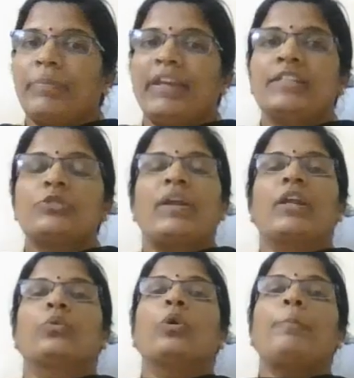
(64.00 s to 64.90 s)
means when
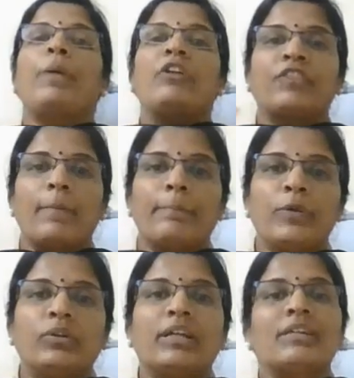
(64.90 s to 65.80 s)
a group of
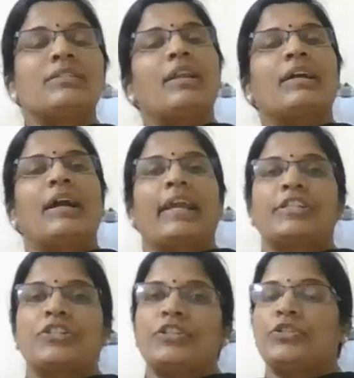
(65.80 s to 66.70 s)
computers are
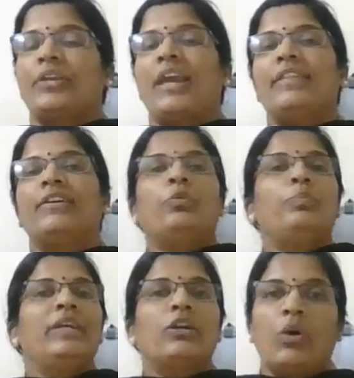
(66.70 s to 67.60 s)
connected together,
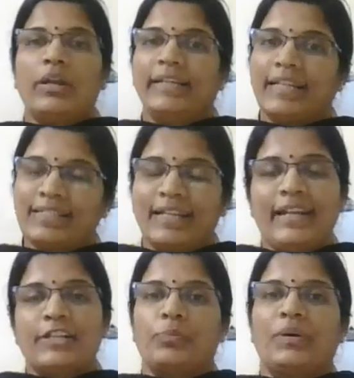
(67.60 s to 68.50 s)
we call it as a
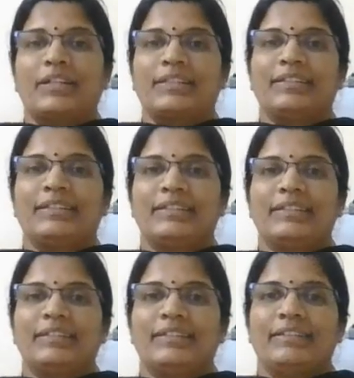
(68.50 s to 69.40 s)
network.
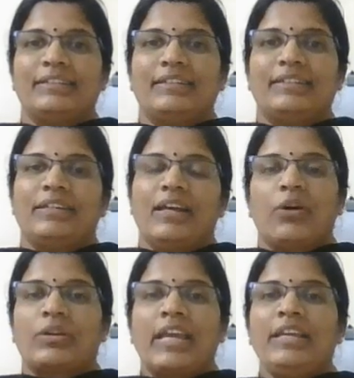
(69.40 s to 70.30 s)

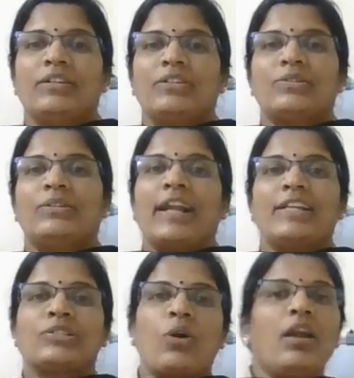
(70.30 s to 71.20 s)
Okay, so that
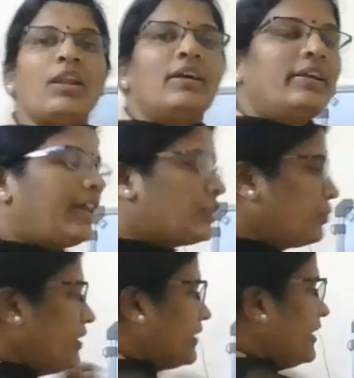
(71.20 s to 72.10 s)
is called
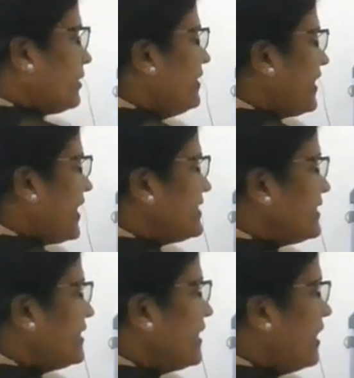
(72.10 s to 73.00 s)
network. Let me write it
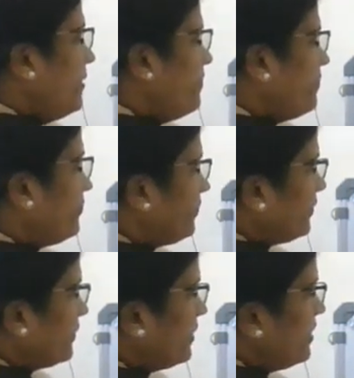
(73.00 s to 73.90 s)
here.
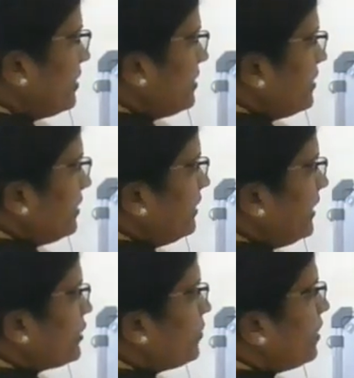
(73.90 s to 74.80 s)

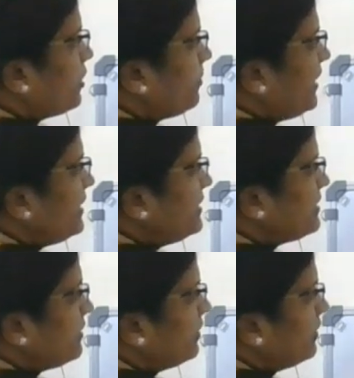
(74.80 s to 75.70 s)
Network
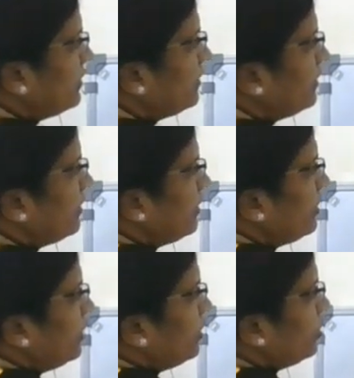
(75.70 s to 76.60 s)
means
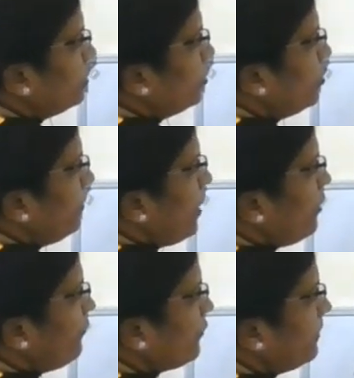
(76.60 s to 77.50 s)
group of